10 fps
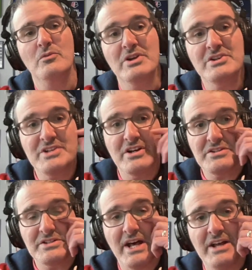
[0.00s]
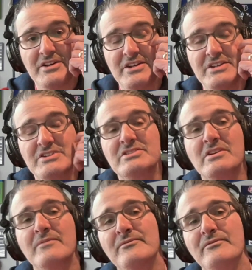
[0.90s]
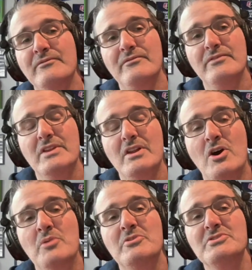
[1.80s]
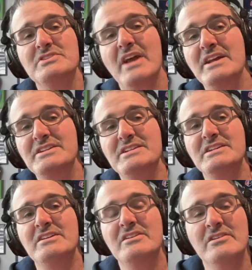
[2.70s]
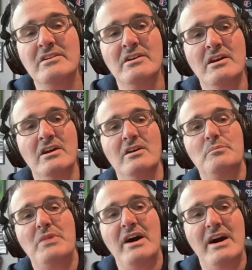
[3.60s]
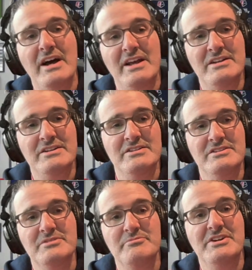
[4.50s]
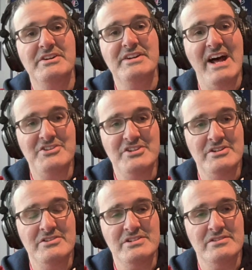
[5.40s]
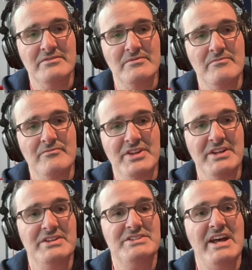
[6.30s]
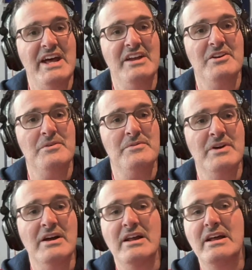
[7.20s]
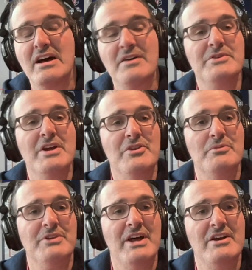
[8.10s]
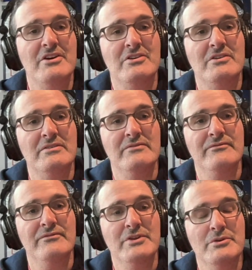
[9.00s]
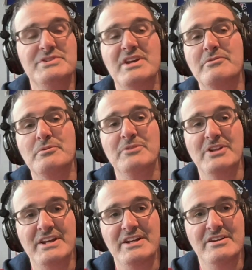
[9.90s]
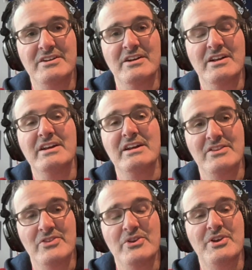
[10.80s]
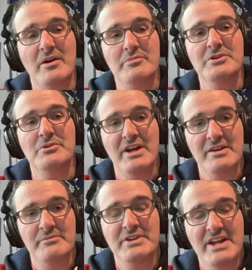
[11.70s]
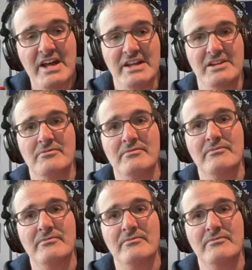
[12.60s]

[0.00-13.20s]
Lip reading: win shares. That is almost 19 behind Tamika Catchings. It is ahead of every other player who's ever played in the WNBA.